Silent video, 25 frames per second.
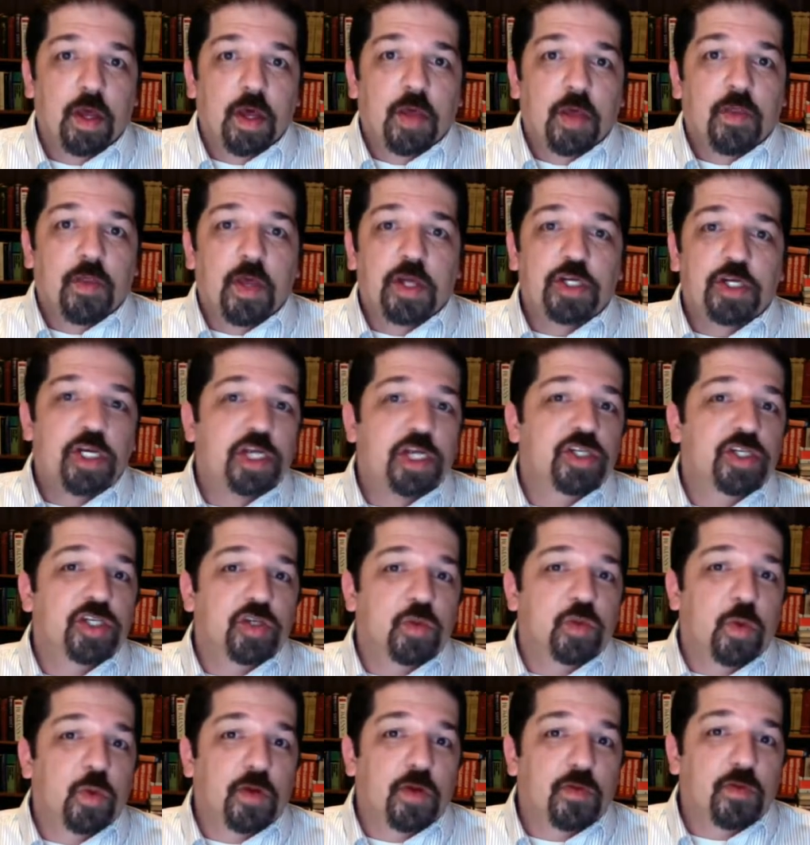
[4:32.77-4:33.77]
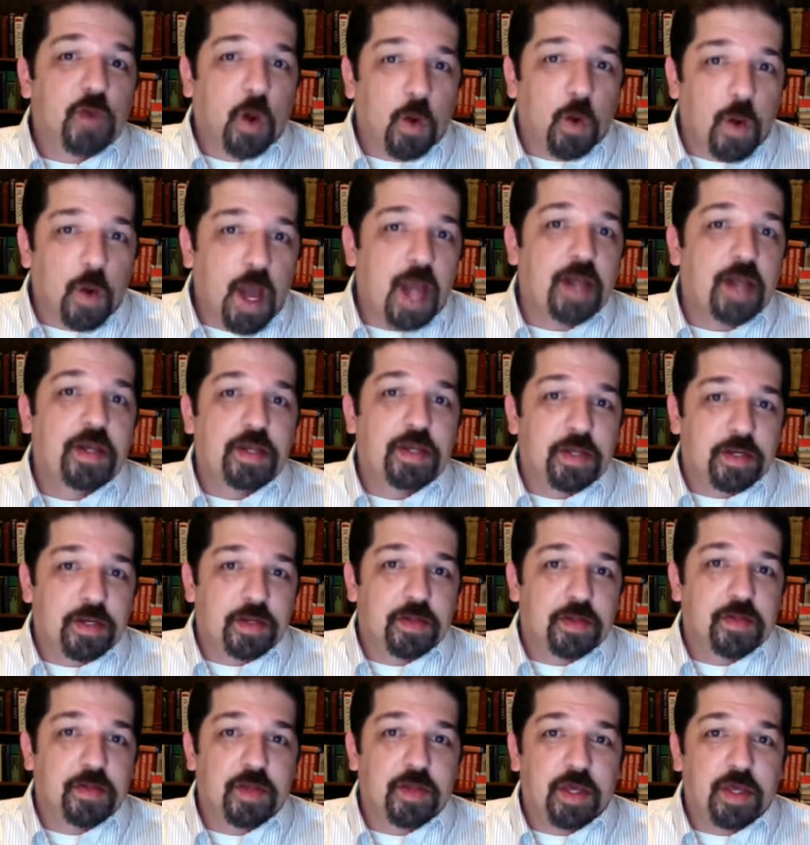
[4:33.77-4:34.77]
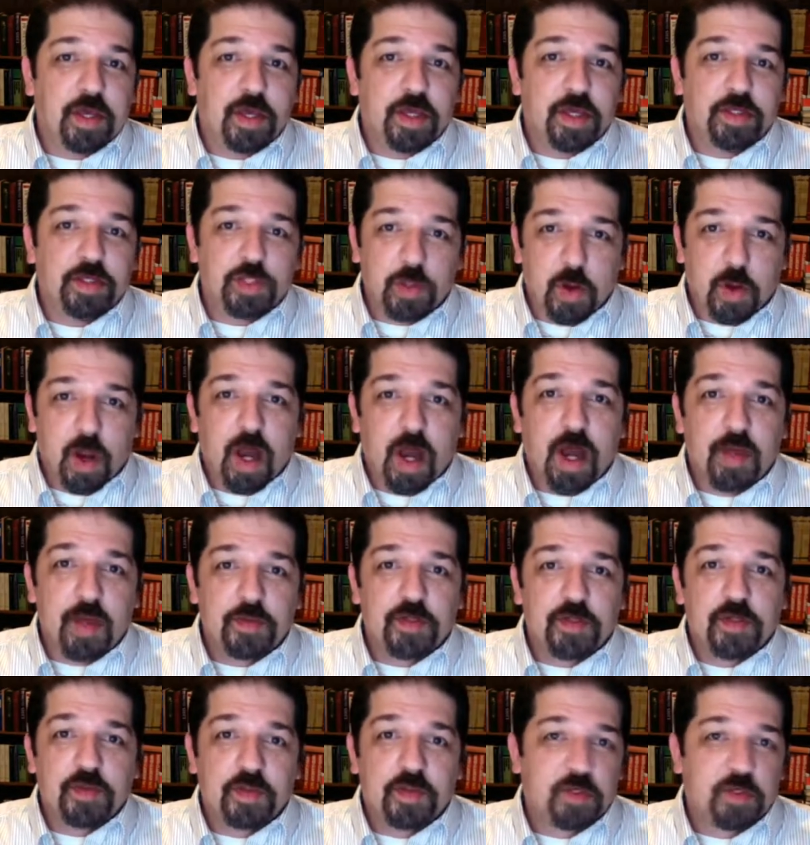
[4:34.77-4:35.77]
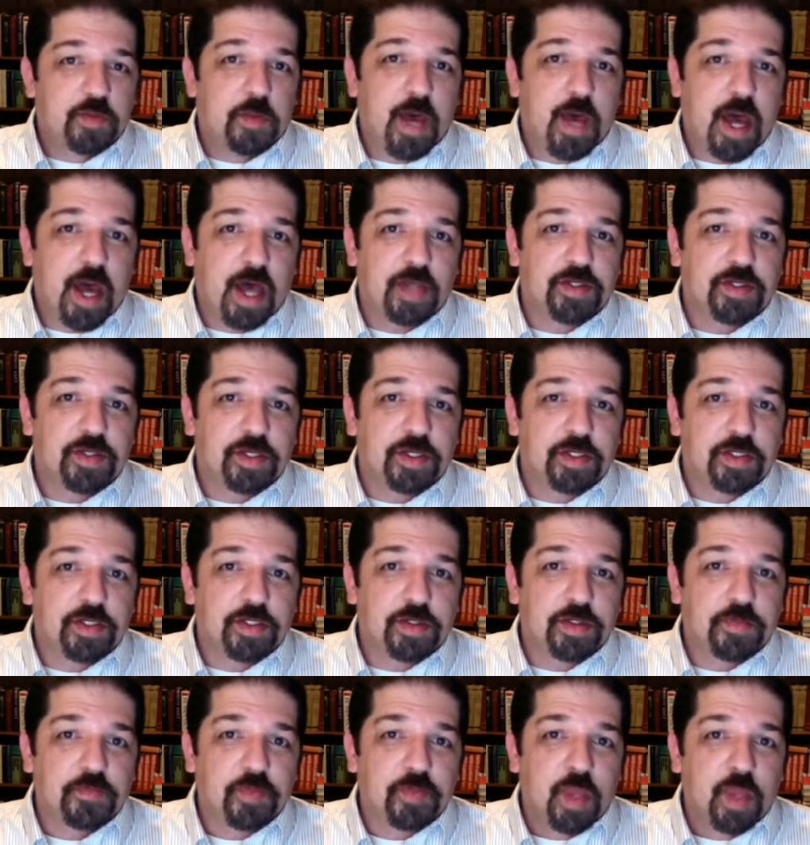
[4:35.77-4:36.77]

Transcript: then Jesus would have corrected the scribes in this passage.